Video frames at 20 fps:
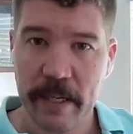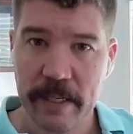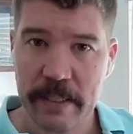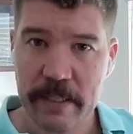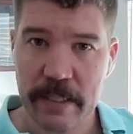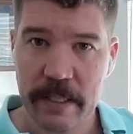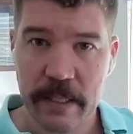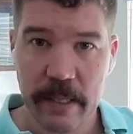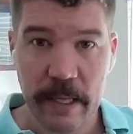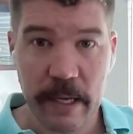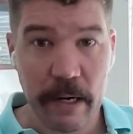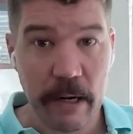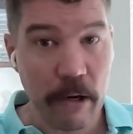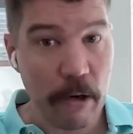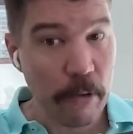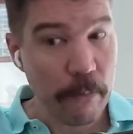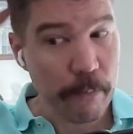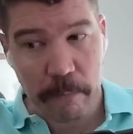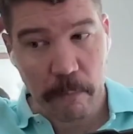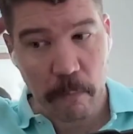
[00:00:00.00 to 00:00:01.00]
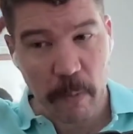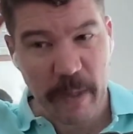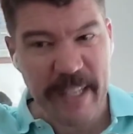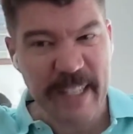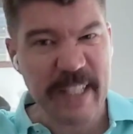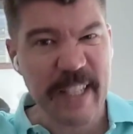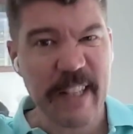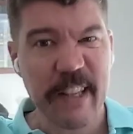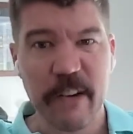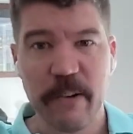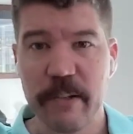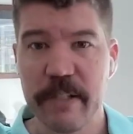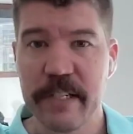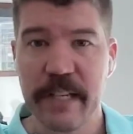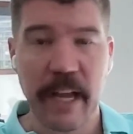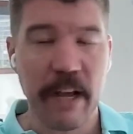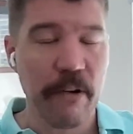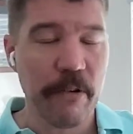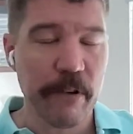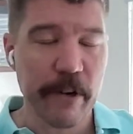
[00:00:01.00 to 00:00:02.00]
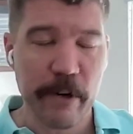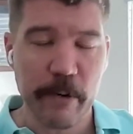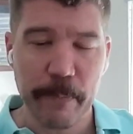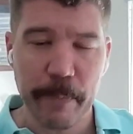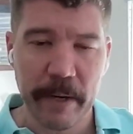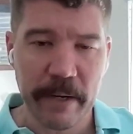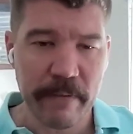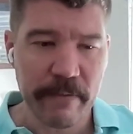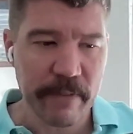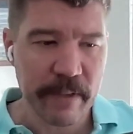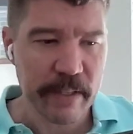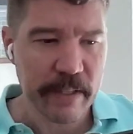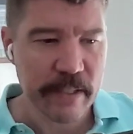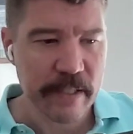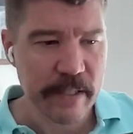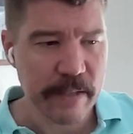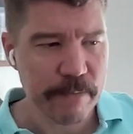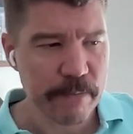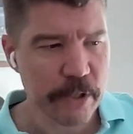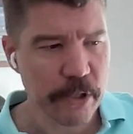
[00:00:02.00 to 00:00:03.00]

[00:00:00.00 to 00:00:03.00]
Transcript: into their salary or benefits?